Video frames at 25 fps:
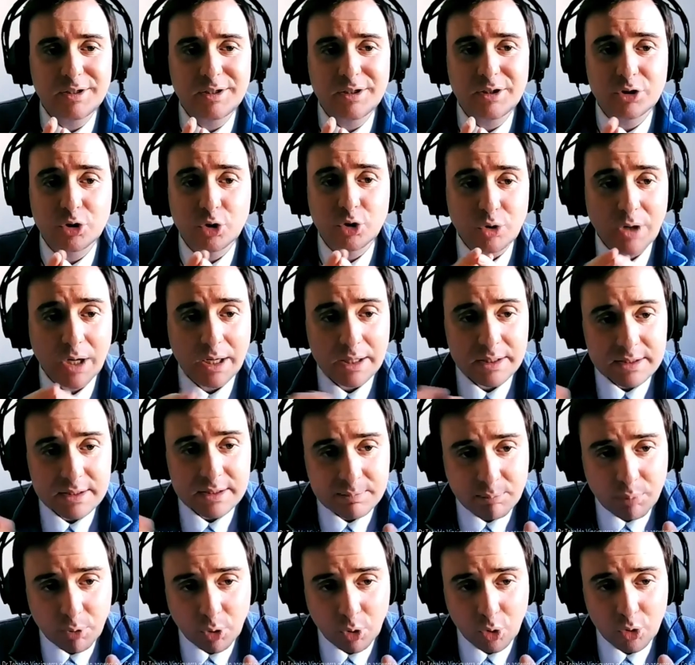
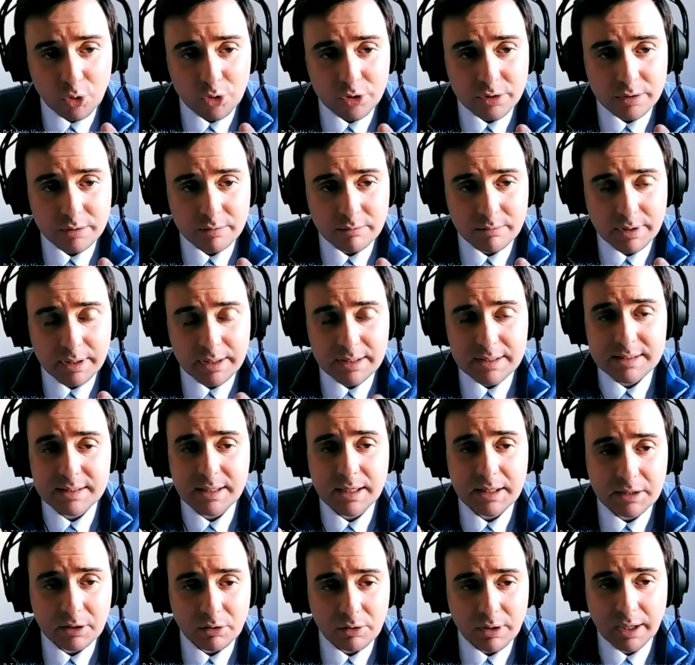transport,
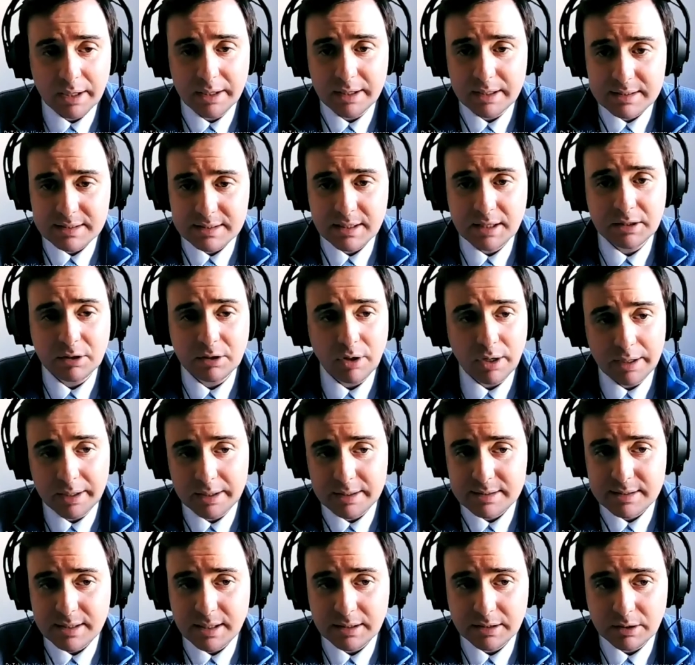etc., etc.,
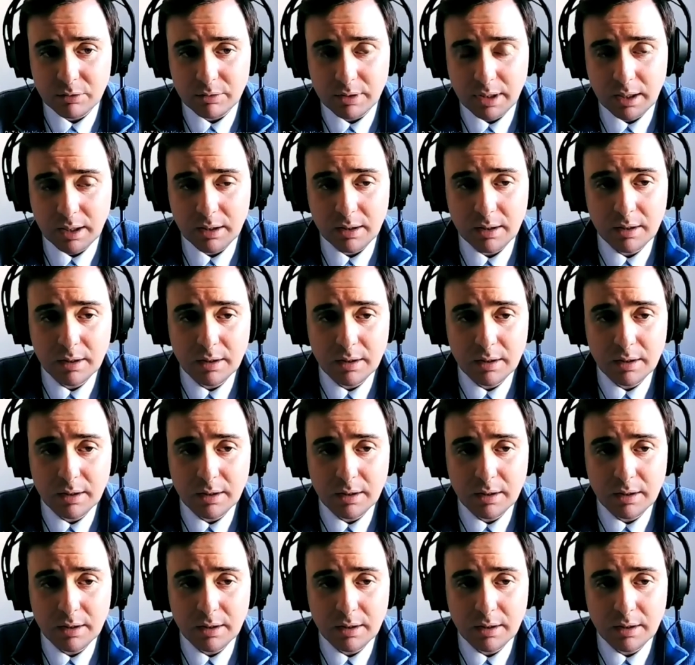etc.